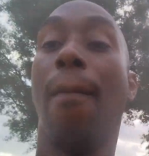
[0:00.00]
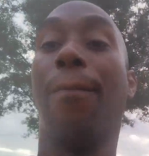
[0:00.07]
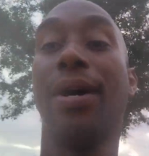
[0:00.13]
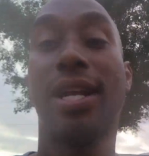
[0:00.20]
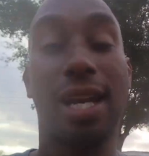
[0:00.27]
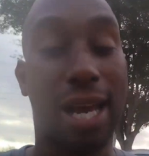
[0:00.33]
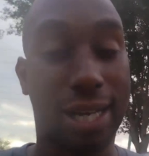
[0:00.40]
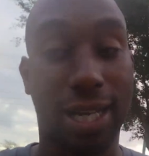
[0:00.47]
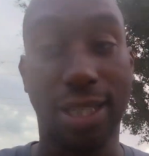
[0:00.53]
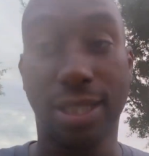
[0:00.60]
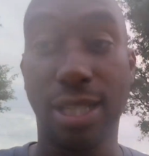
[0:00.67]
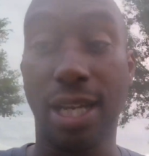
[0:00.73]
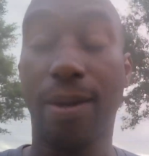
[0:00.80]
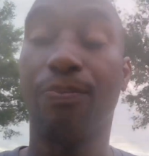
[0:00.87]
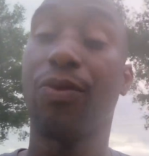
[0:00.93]
But like I
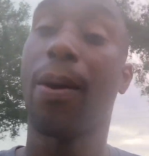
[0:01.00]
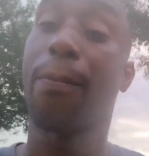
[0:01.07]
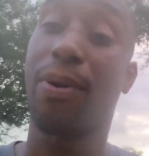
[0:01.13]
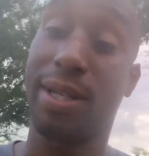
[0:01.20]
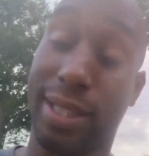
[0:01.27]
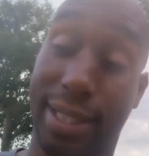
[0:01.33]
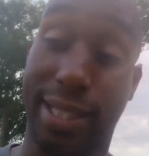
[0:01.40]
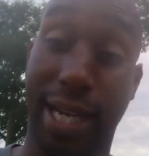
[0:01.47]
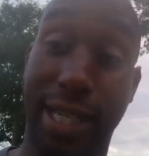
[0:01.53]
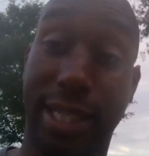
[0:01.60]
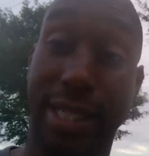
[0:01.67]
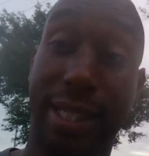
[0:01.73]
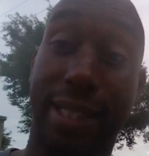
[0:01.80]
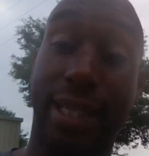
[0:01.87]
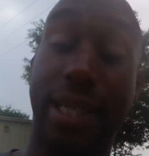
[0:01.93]
say,
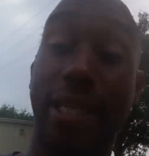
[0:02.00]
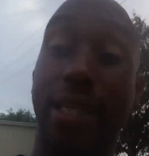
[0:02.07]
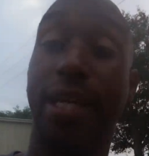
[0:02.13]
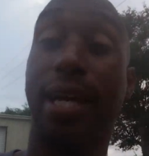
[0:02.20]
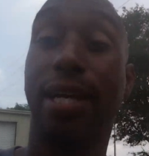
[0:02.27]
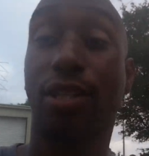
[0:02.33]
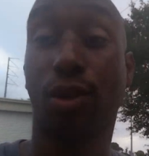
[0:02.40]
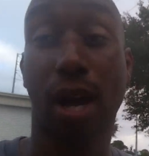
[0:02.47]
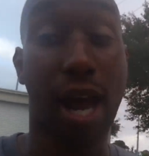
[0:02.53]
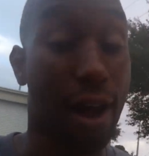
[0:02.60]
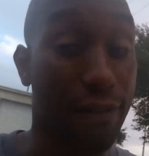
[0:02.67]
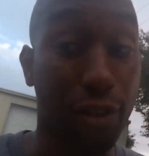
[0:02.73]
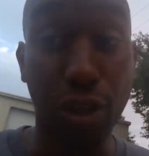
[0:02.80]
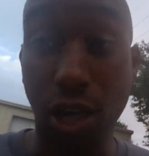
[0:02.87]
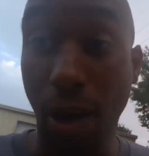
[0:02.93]
presentation is key. So however you